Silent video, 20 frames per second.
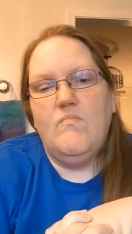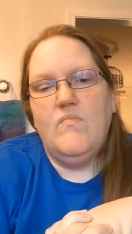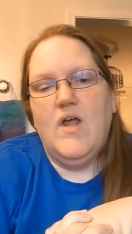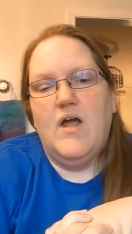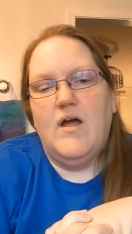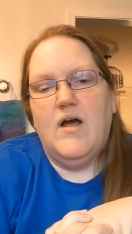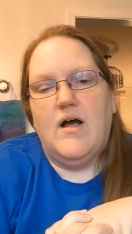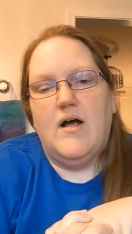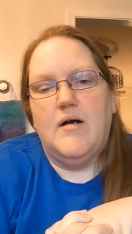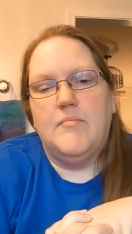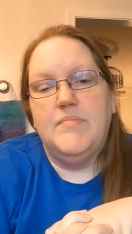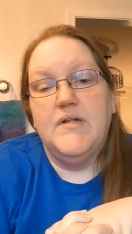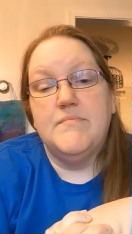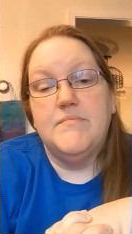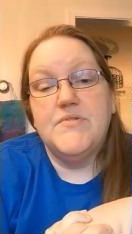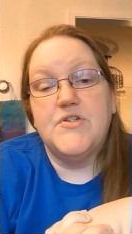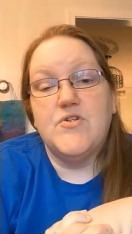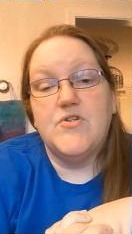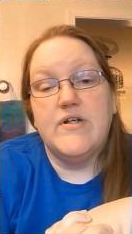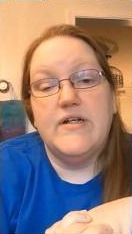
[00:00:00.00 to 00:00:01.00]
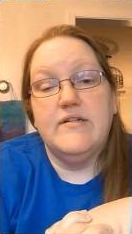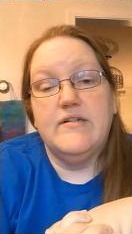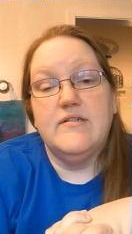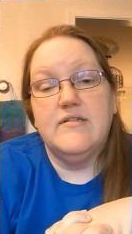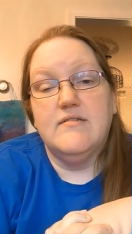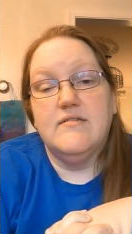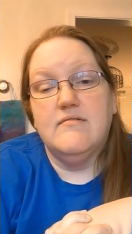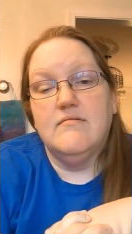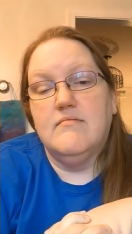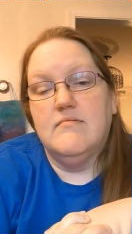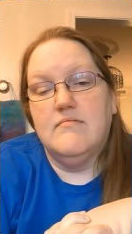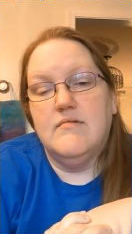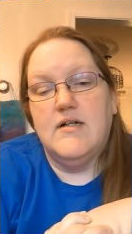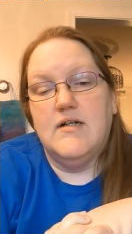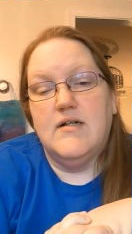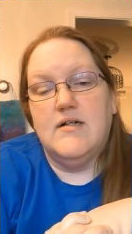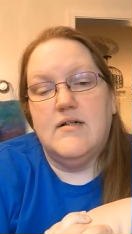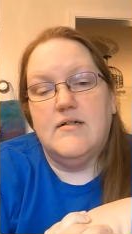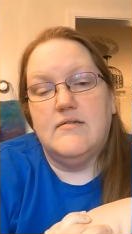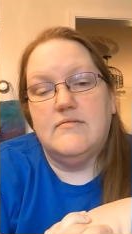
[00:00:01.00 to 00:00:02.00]
uh, Plum Street
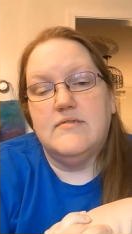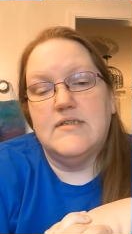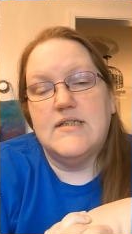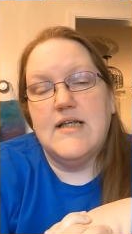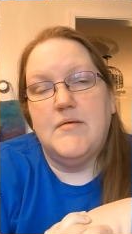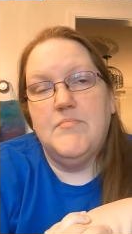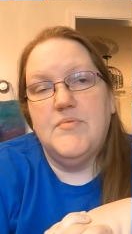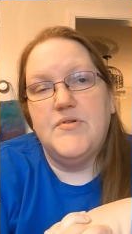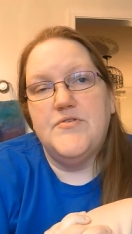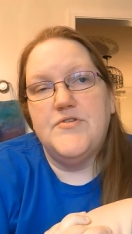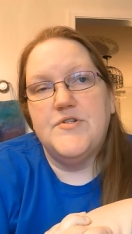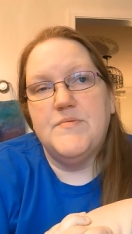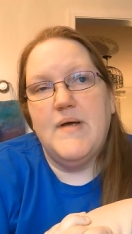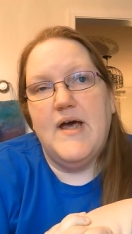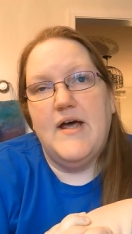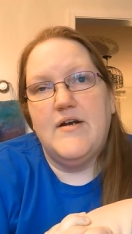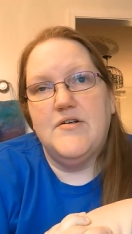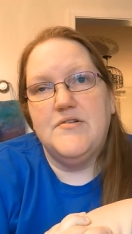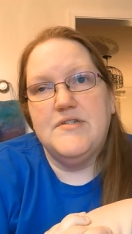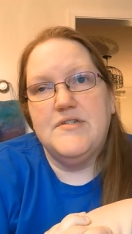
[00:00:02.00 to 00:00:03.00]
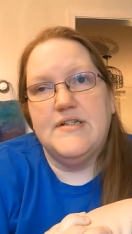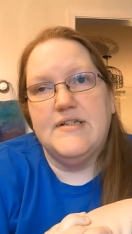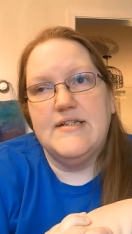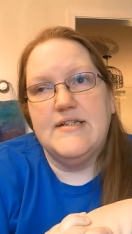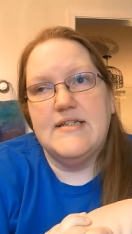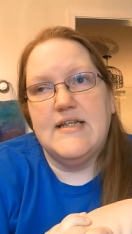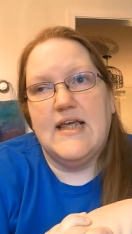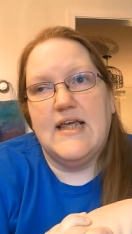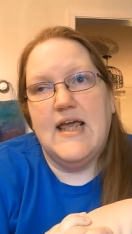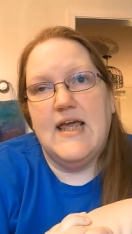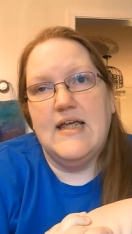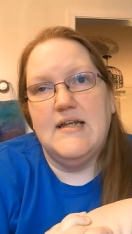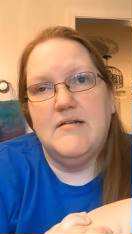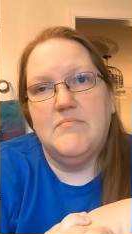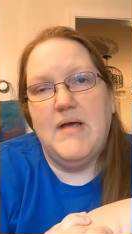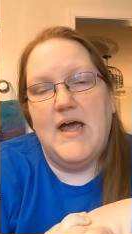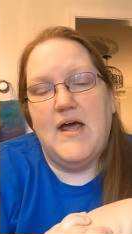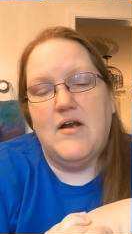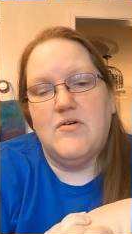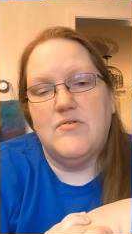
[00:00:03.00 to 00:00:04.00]
uh, samplers patterns and Lizzie Kate
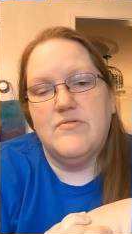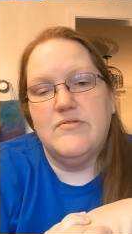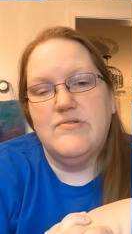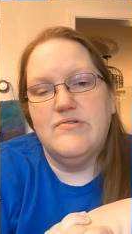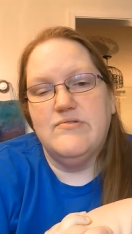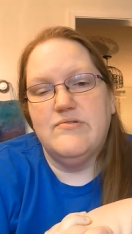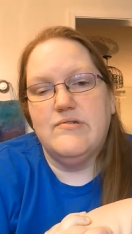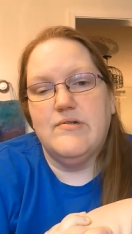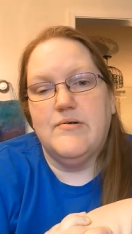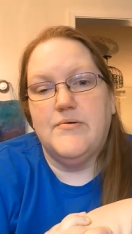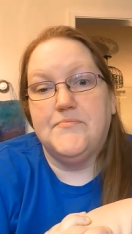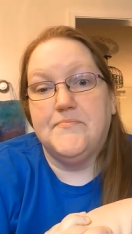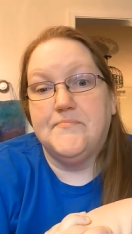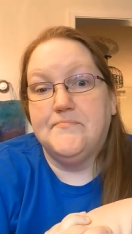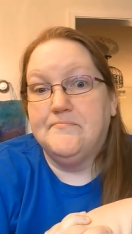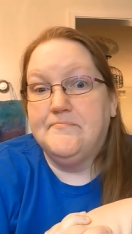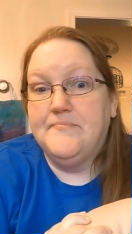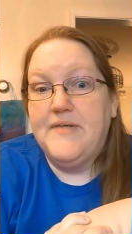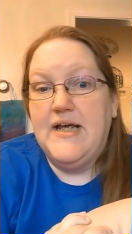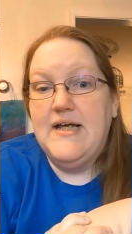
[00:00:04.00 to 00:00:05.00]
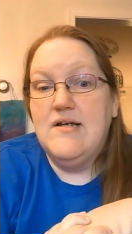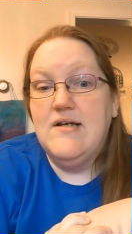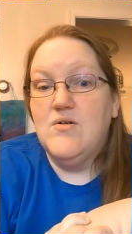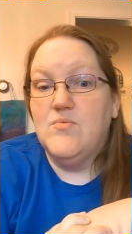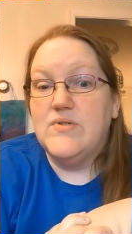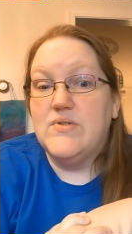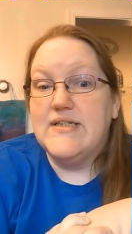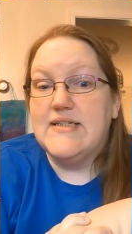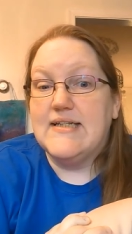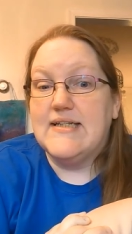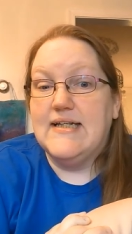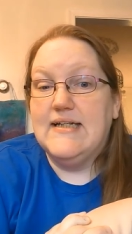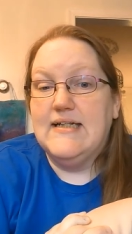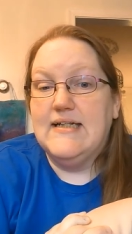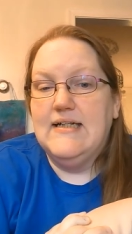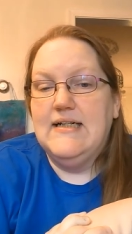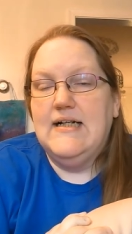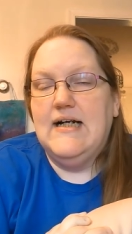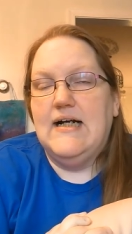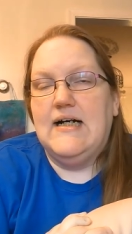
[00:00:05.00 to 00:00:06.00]
patterns so we'll see
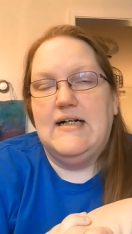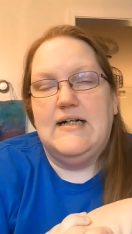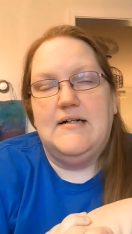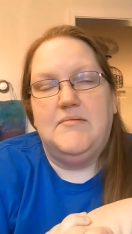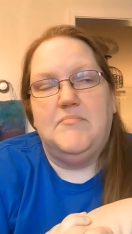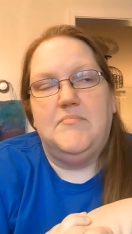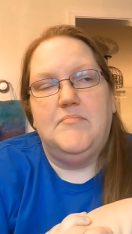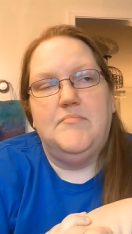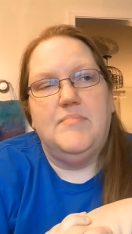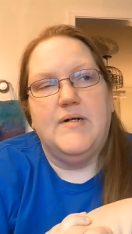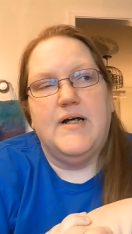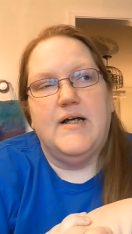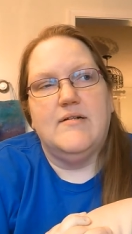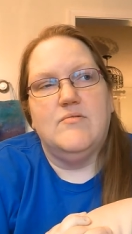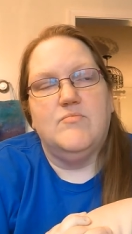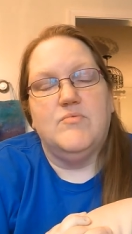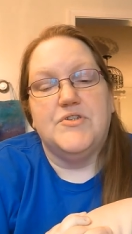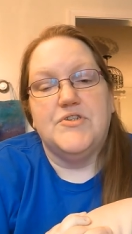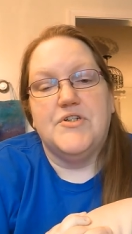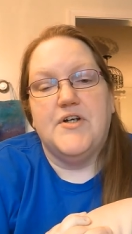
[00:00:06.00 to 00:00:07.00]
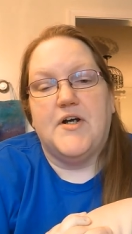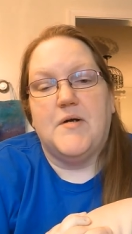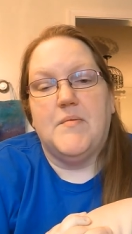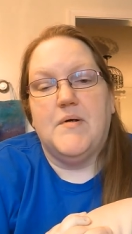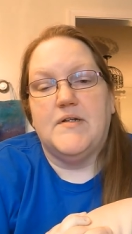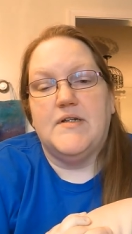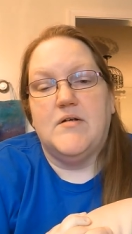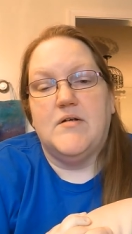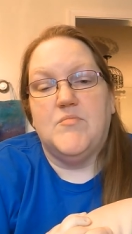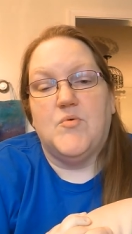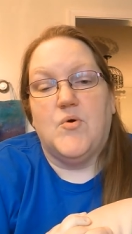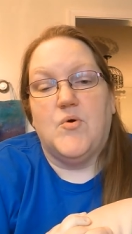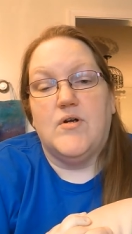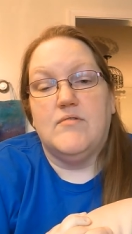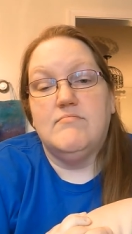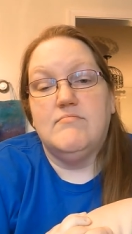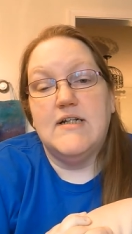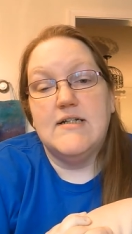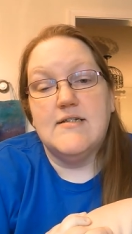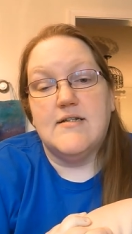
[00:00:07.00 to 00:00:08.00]
um, but we'll talk about that
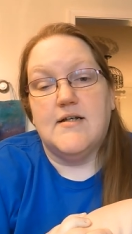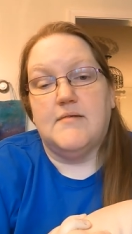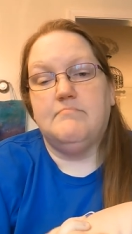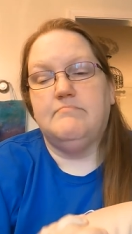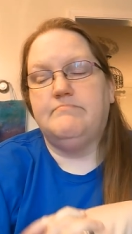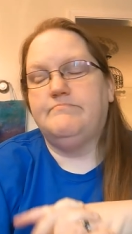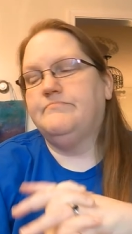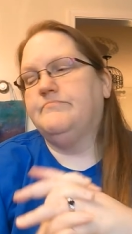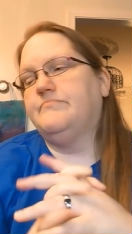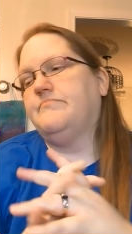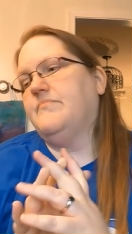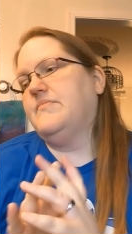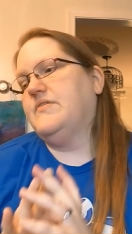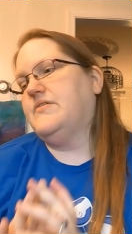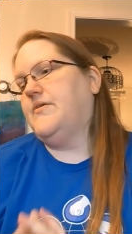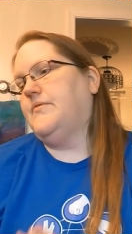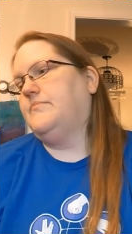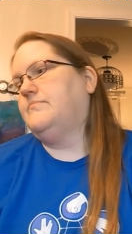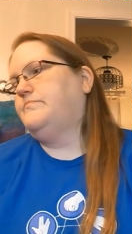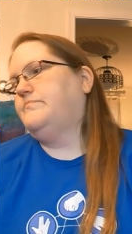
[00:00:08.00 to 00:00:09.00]
more next time so